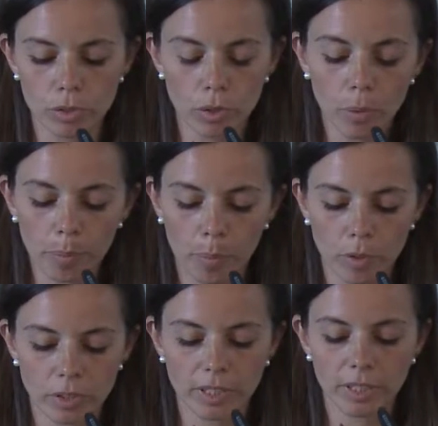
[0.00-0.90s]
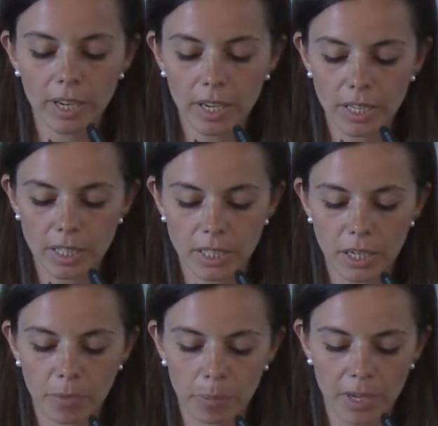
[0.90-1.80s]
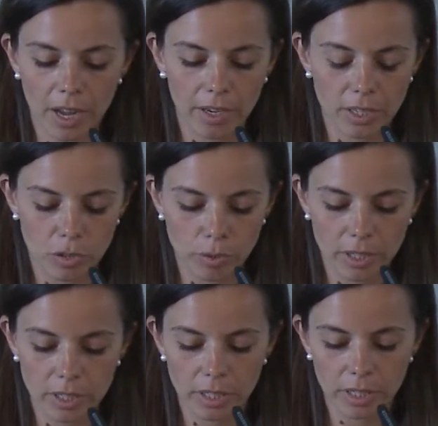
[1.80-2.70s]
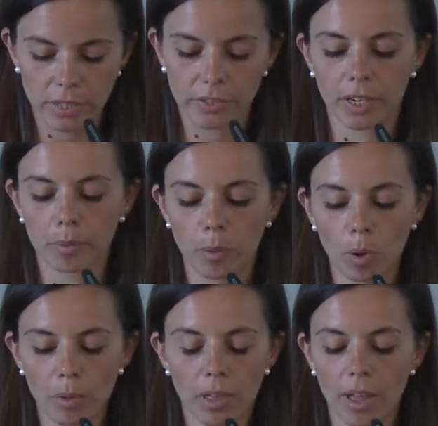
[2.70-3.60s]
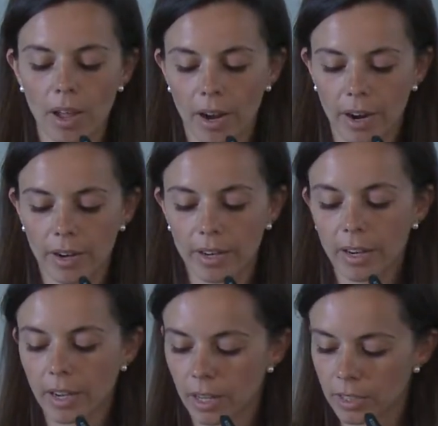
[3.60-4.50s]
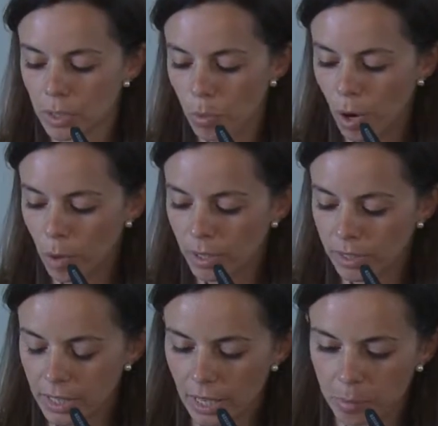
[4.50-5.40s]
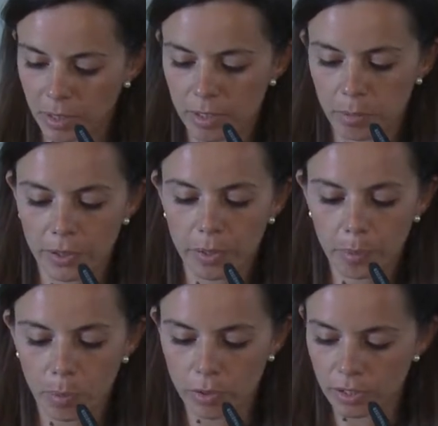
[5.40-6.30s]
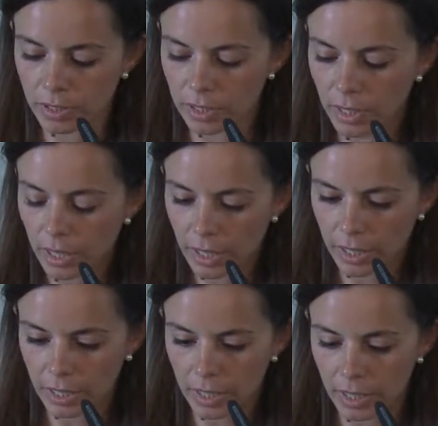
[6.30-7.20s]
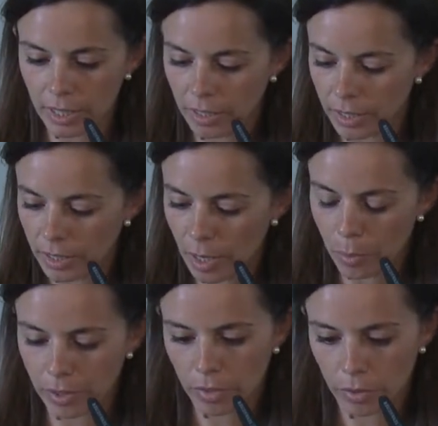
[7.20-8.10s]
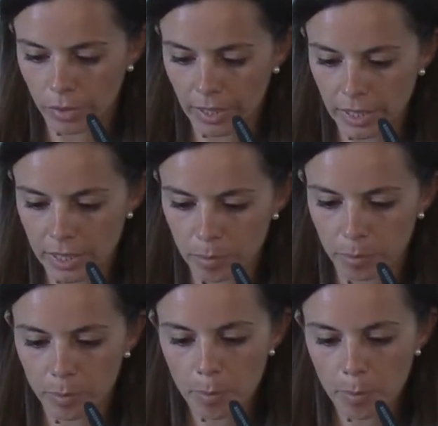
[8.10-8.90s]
so important in TFPI, as you can see here, and both are anticoagulant elements, very important in our organism.